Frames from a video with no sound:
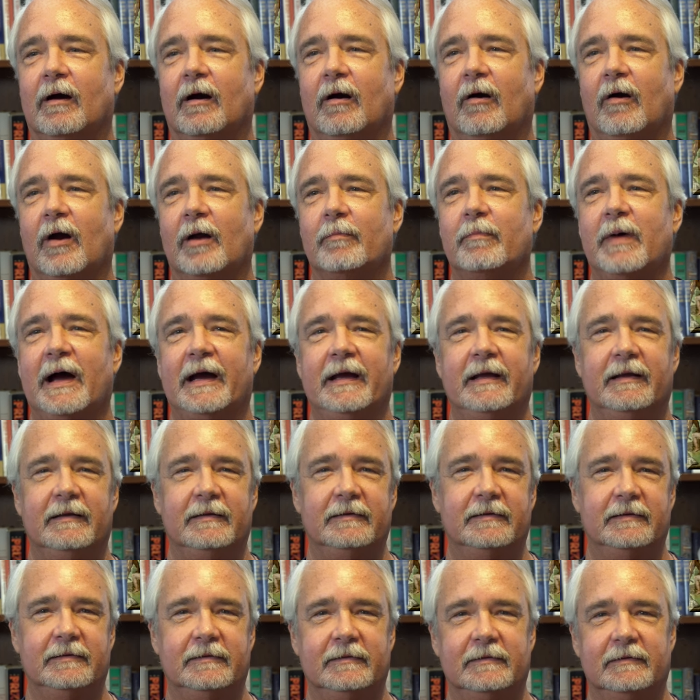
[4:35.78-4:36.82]
are
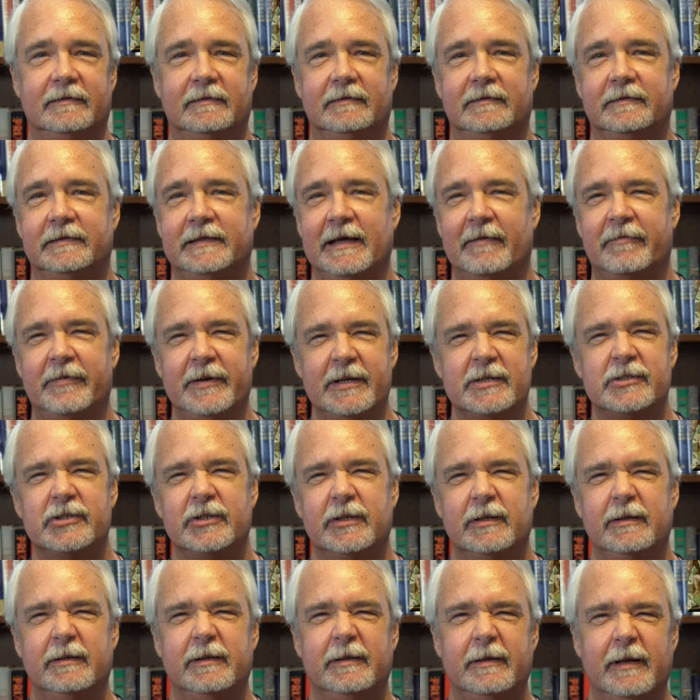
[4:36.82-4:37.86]
by
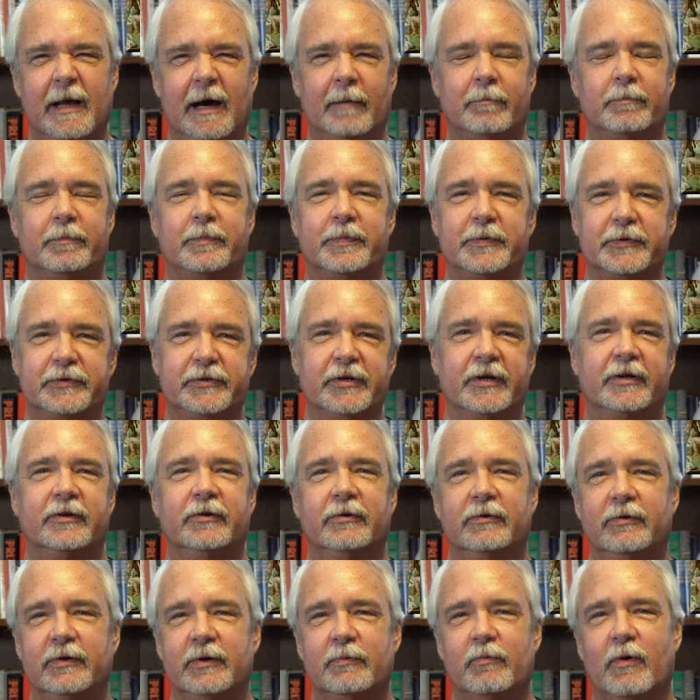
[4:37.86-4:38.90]
definition not
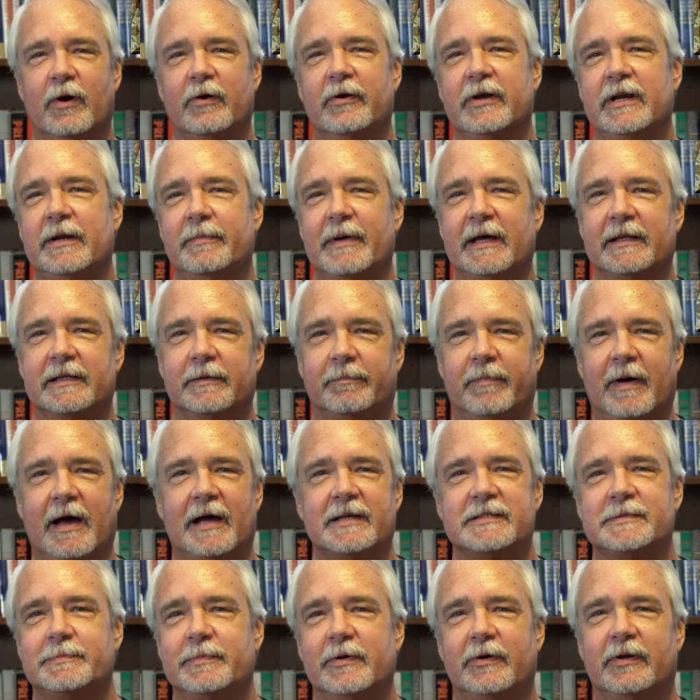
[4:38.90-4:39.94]
particularly worried about the
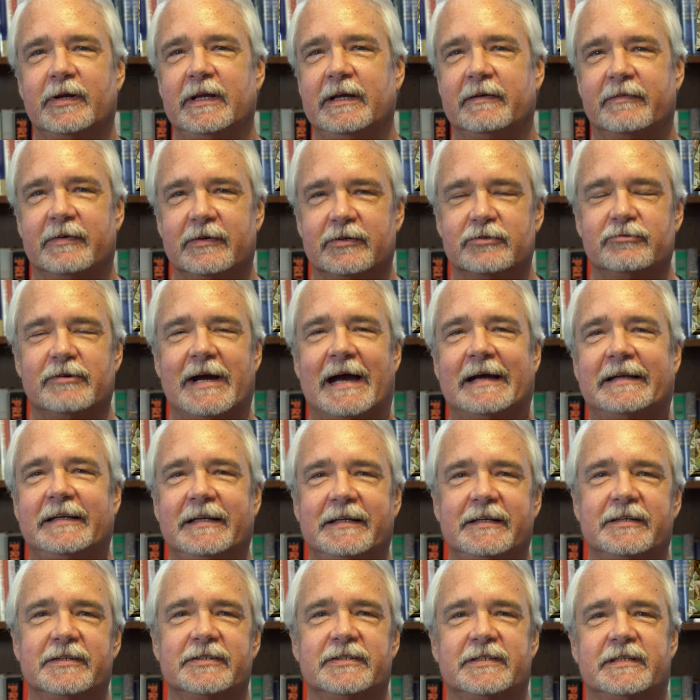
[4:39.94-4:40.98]
possibility of
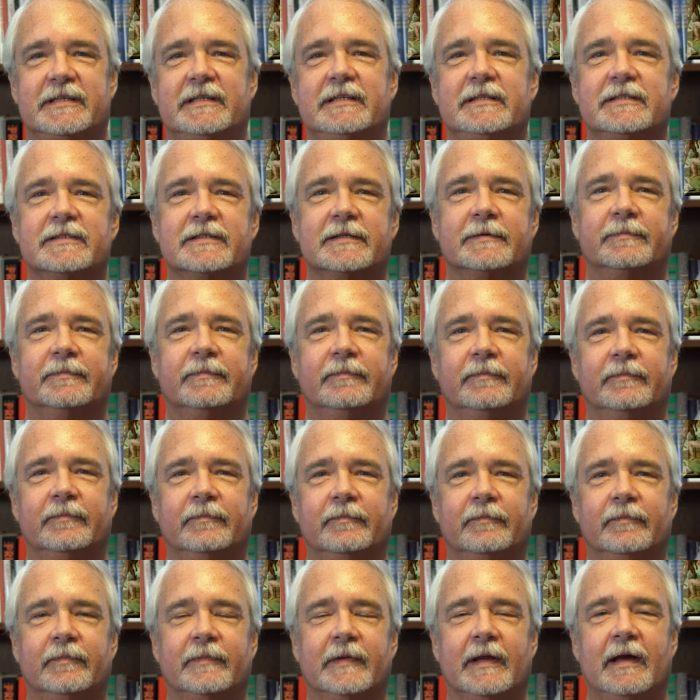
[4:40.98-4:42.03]
contracting disease.
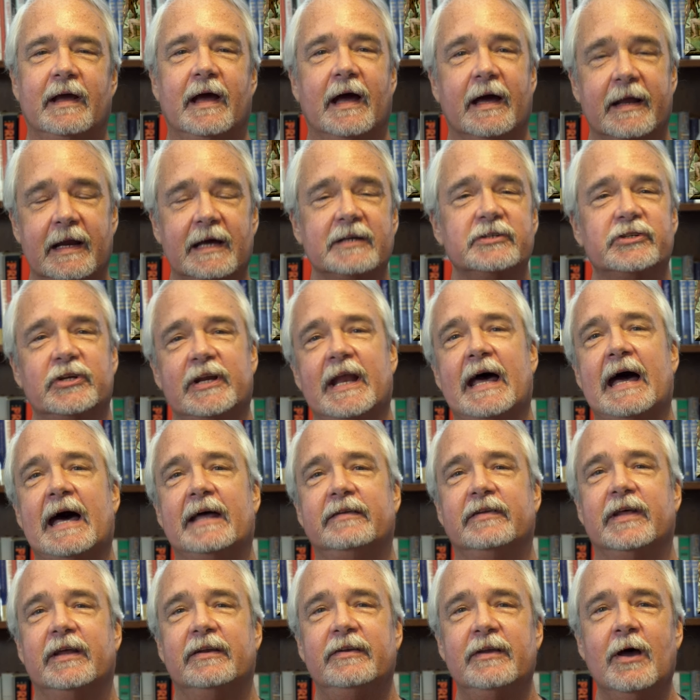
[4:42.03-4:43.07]
And I should
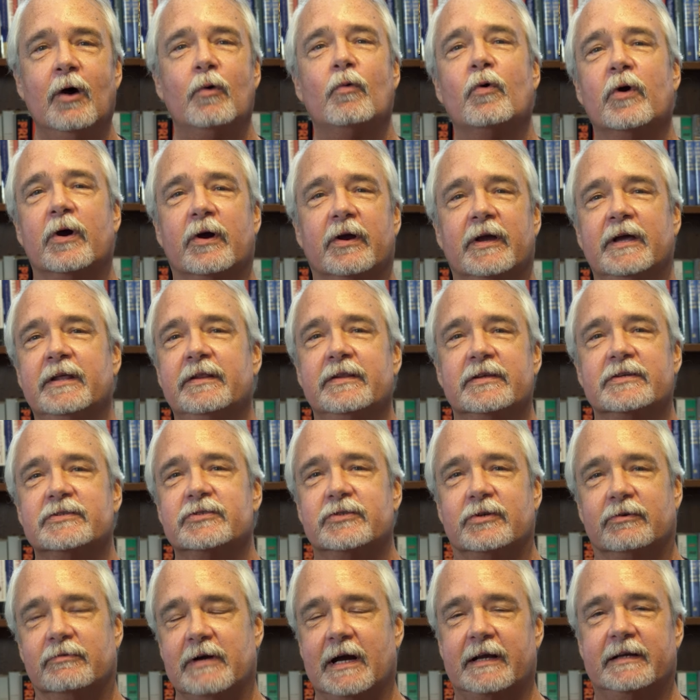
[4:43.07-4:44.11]
add that nowhere in this
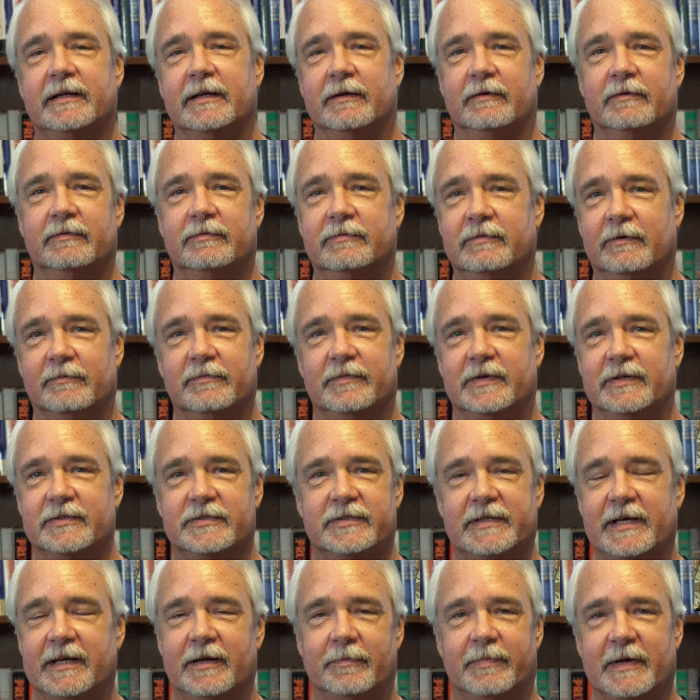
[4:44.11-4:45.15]
directive from the
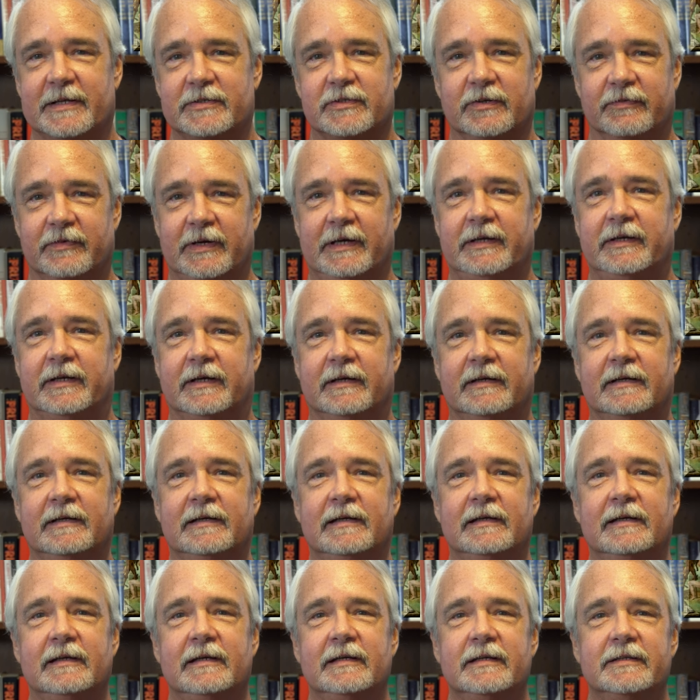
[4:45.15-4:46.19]
state of Pennsylvania
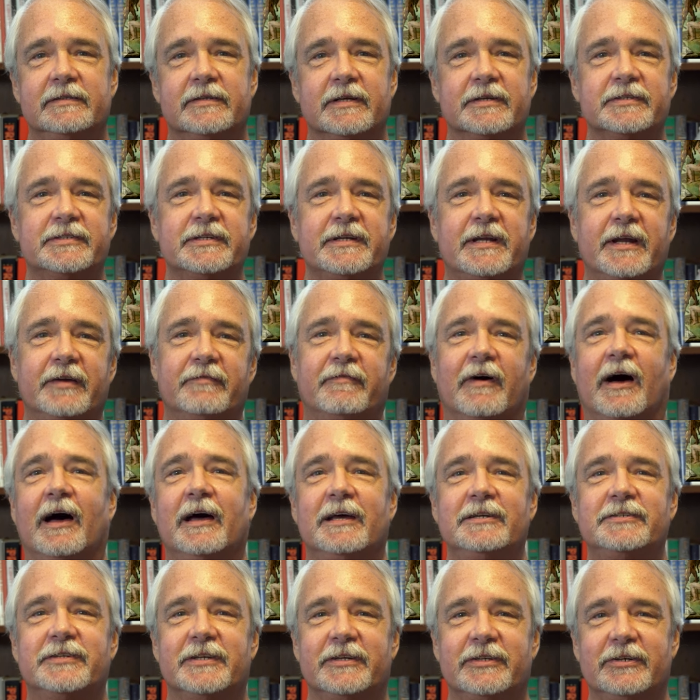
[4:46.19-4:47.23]
does it
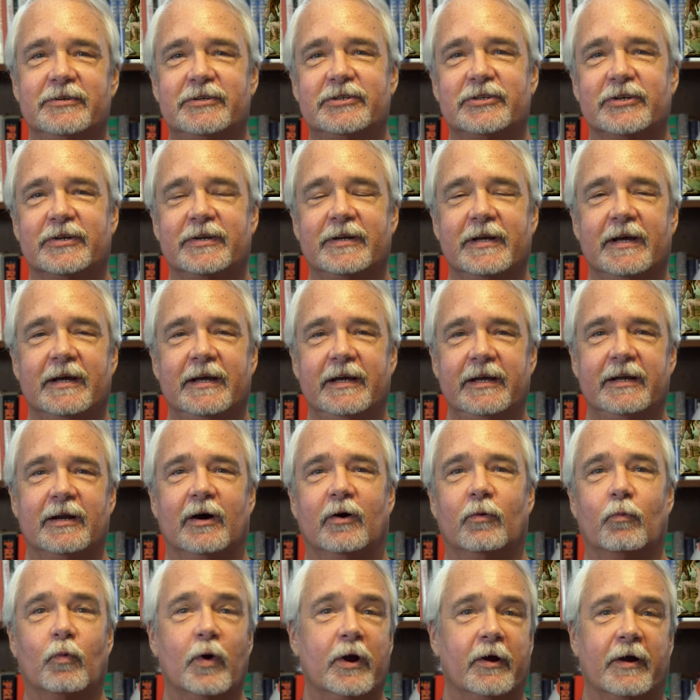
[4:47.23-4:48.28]
advise that you should, you
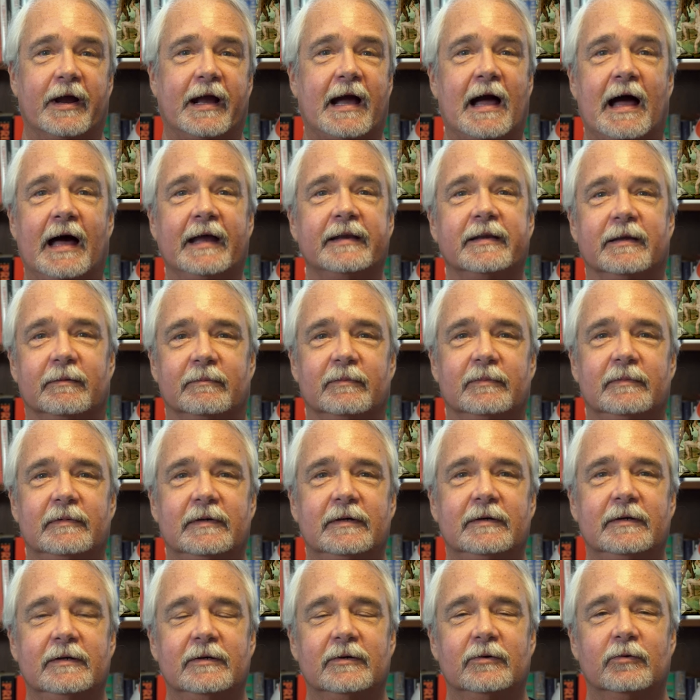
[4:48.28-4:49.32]
know, wear a condom
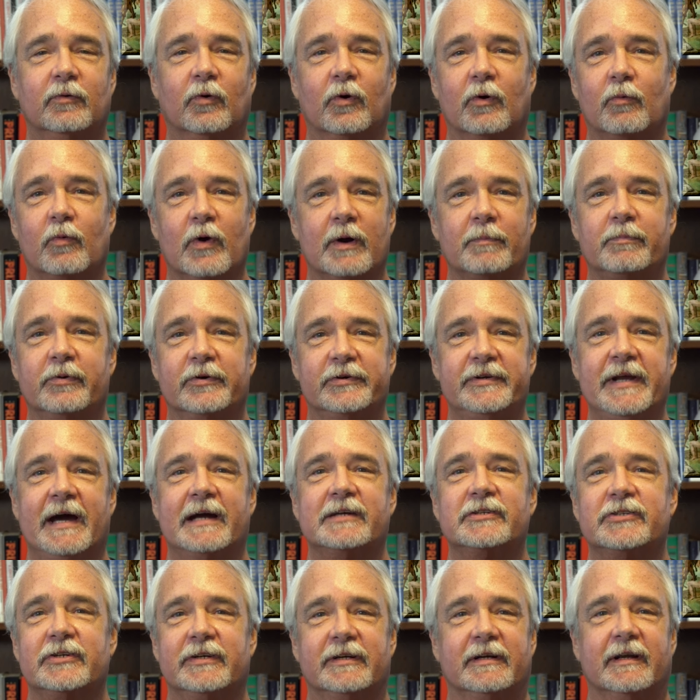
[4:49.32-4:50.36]
or wear
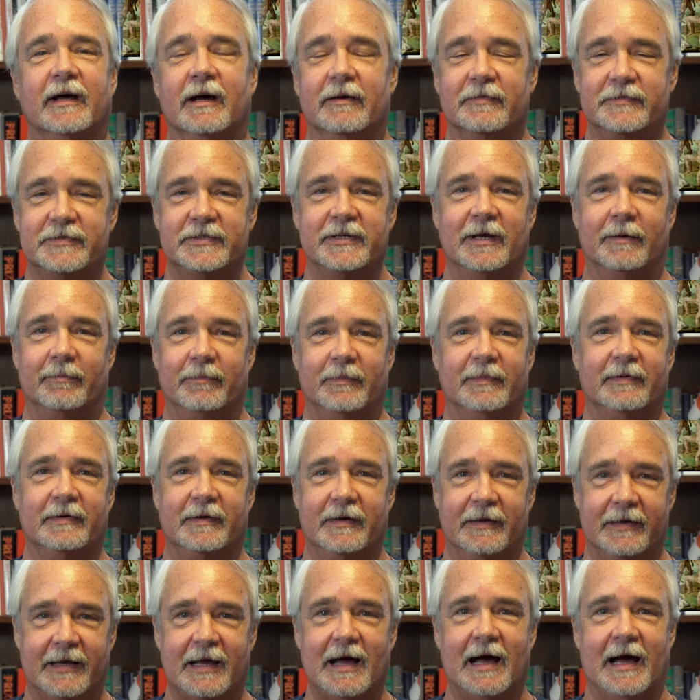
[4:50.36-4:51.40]
protection of some
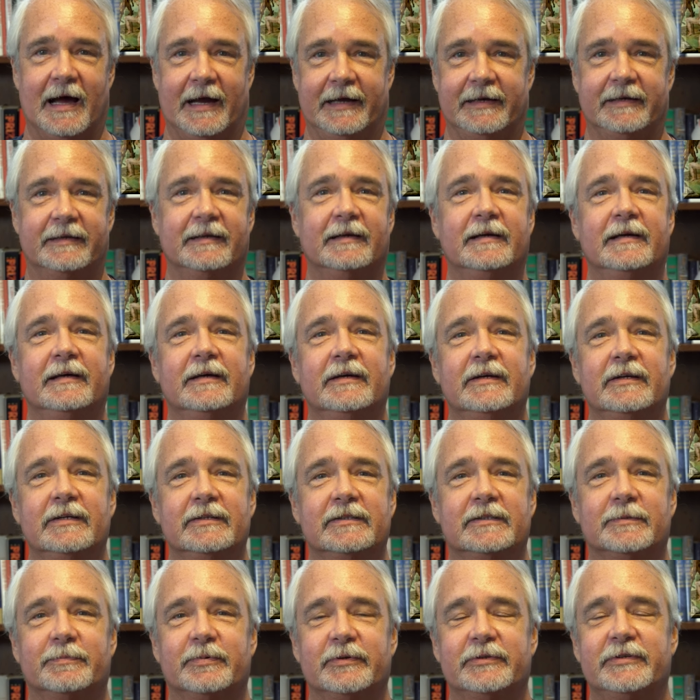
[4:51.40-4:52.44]
kind
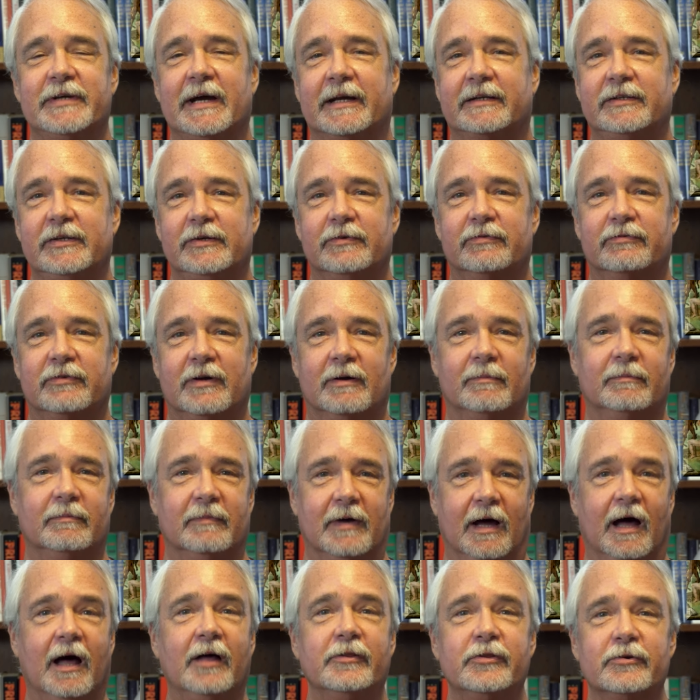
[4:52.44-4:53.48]
to protect you
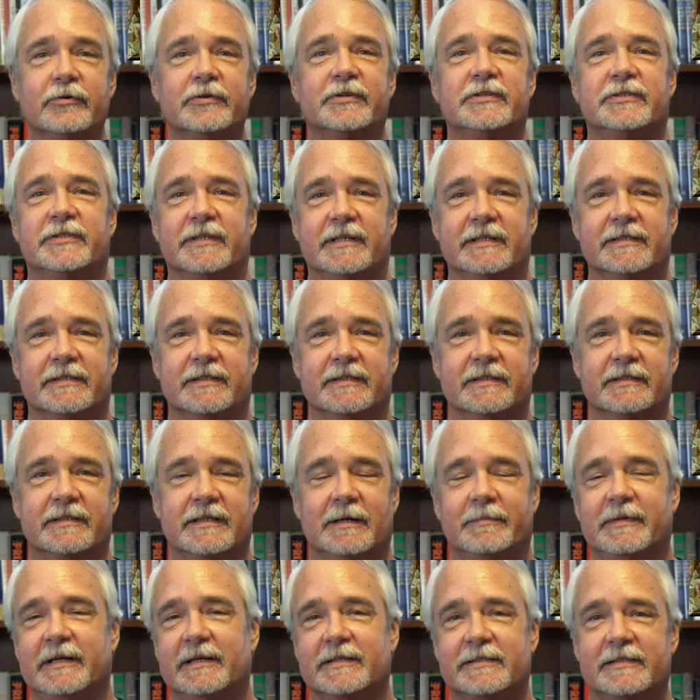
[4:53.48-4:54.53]
from other
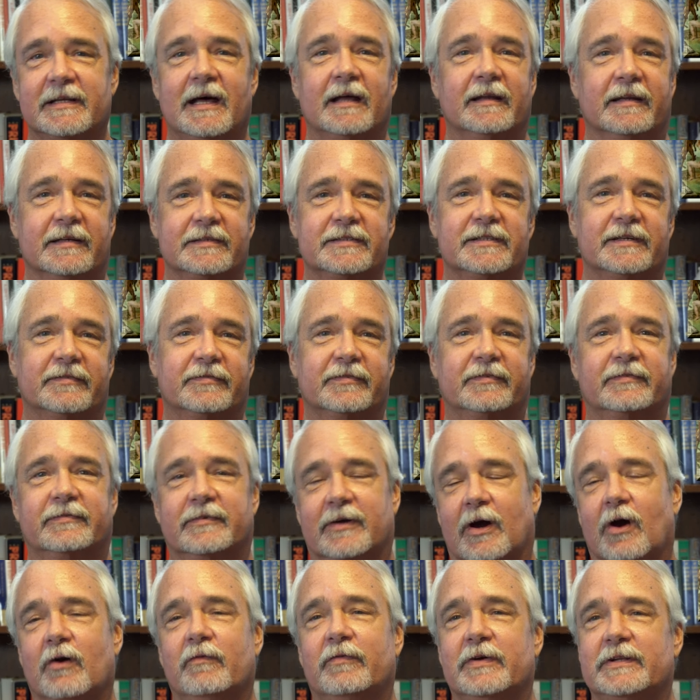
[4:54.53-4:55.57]
diseases? I mean, it's not as if
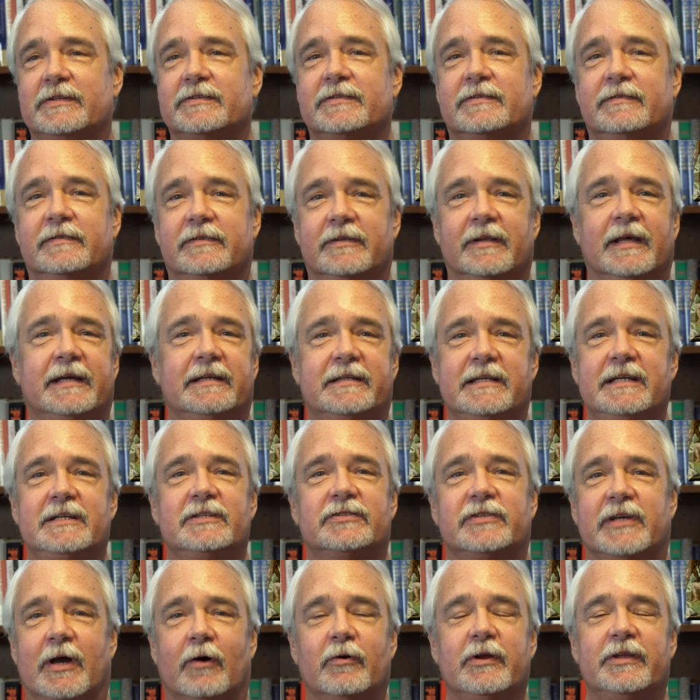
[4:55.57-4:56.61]
COVID 19
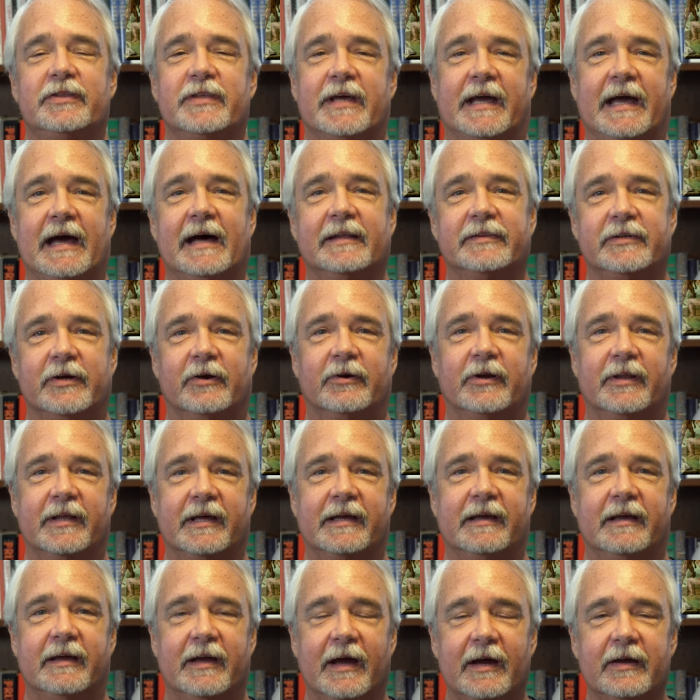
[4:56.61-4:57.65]
is the only thing out there
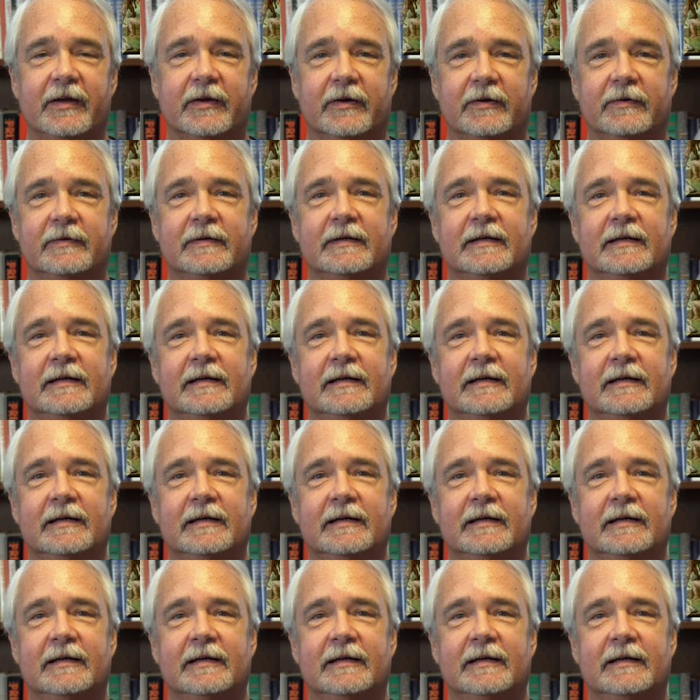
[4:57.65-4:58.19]
that can get you.